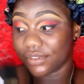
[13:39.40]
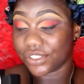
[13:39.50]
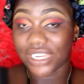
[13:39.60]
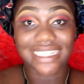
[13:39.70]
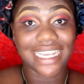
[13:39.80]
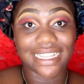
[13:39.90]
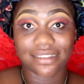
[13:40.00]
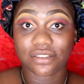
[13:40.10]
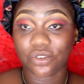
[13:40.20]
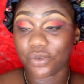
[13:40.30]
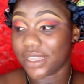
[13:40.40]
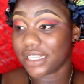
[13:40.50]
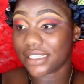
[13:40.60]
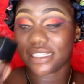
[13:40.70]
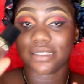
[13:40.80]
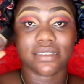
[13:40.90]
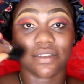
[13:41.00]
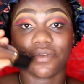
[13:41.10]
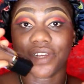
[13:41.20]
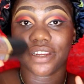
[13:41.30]
shatters. No, this is
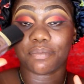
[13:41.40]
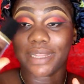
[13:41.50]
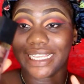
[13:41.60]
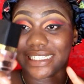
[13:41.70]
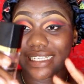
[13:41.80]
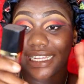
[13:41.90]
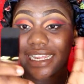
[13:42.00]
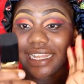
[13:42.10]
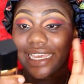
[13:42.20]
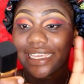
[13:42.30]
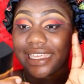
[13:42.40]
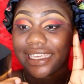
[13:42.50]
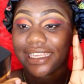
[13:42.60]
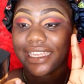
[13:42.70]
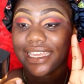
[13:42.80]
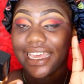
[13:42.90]
very plastic, and I like it.